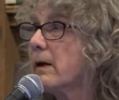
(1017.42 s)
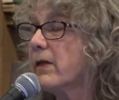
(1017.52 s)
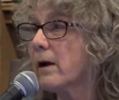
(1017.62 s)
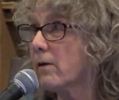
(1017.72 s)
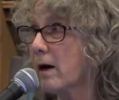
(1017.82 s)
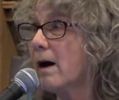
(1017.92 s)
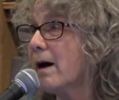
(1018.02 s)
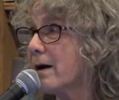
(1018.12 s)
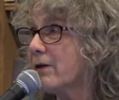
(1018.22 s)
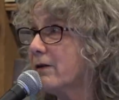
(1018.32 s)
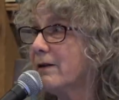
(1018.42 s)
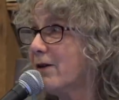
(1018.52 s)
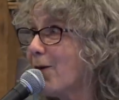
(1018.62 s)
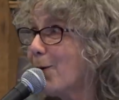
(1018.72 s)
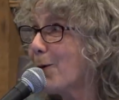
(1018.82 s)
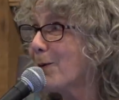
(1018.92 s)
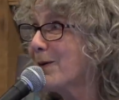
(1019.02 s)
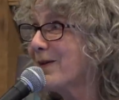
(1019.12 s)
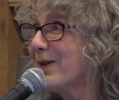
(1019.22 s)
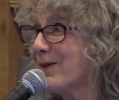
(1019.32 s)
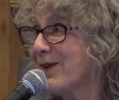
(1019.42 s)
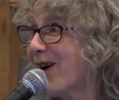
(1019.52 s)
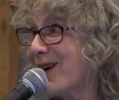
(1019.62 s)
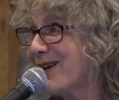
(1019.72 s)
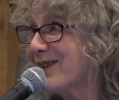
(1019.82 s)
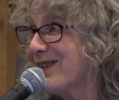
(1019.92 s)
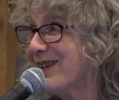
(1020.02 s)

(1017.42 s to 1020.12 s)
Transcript: They're not. No, they're not.